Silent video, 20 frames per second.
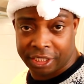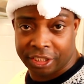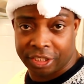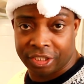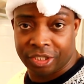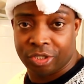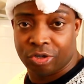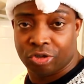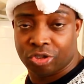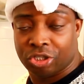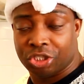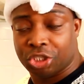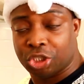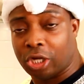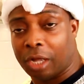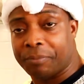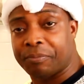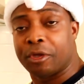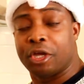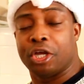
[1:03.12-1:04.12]
or you go to the
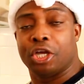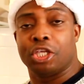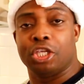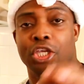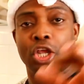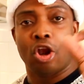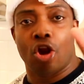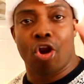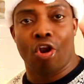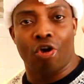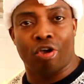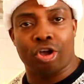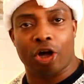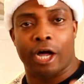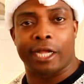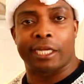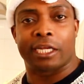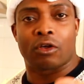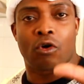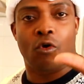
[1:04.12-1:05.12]
shop, you look
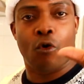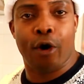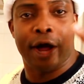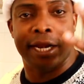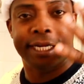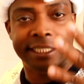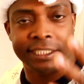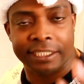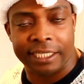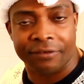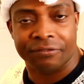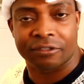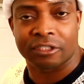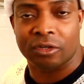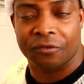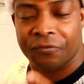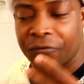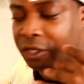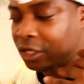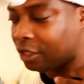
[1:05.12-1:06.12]
at the quality of
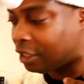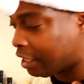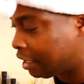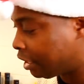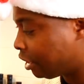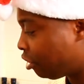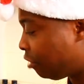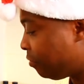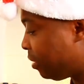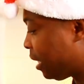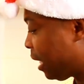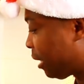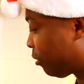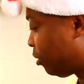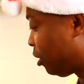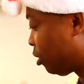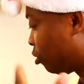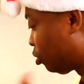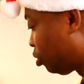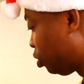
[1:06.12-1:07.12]
stuff what you need. You know what I mean? Like when
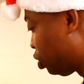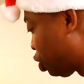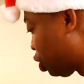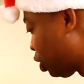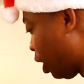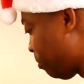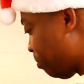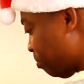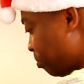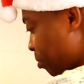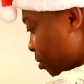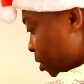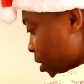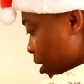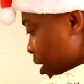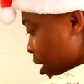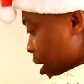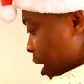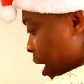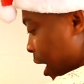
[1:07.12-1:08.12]
you go to the shop
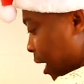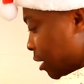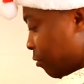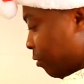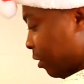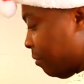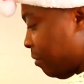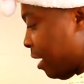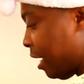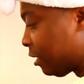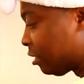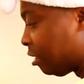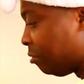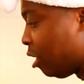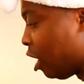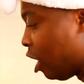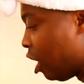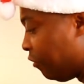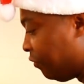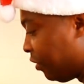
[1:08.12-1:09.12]
and you want to buy
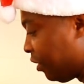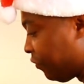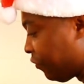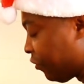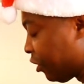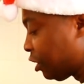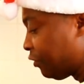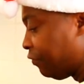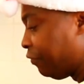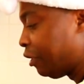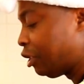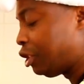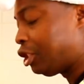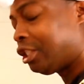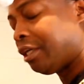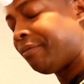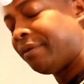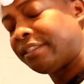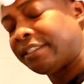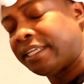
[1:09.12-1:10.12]
some lovely fresh
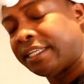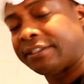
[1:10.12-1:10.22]
vegetables and